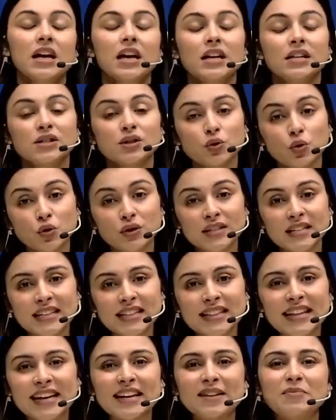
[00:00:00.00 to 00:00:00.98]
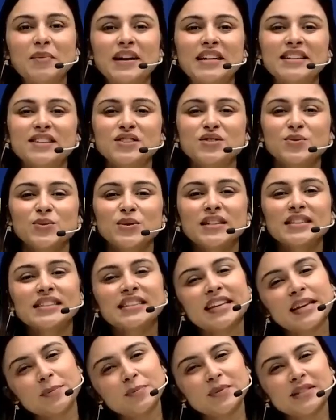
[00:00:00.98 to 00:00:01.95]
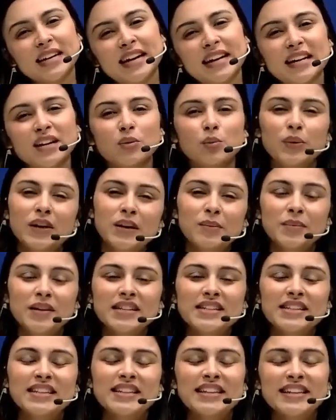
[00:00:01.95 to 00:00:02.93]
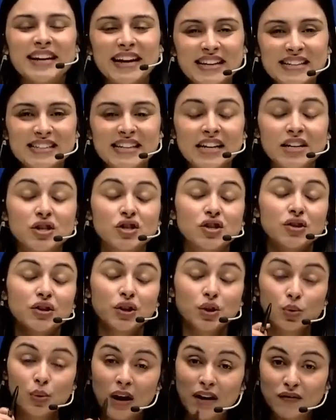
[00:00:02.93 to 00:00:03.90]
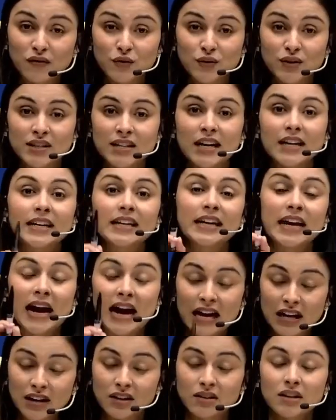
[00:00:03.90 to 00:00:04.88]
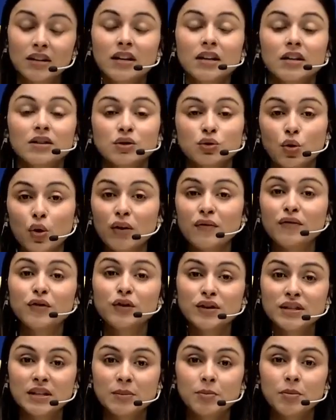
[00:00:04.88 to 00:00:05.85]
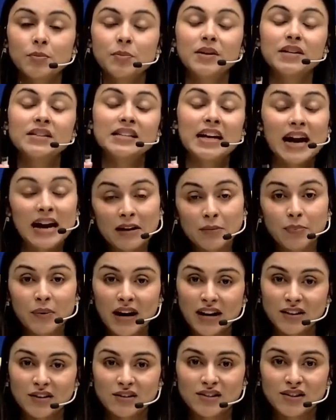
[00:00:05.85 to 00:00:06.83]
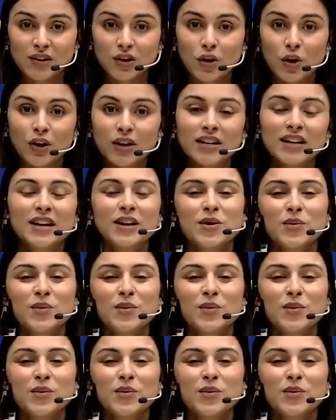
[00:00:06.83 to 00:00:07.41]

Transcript: So till then, my dear students, keep studying. We'll meet in the next lecture. You have to study and solve your DPPs and practice a lot.